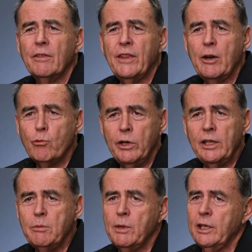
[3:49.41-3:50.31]
They
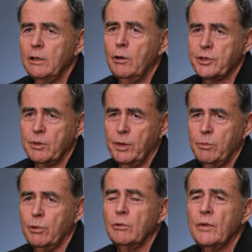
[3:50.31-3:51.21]
really mean a lot to
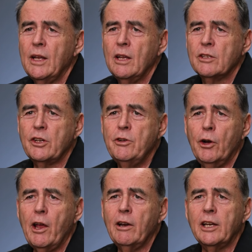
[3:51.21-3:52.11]
people. So
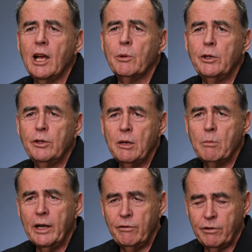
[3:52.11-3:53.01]
not only are we
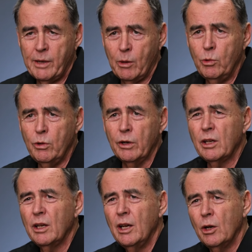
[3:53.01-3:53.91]
earning money from our work,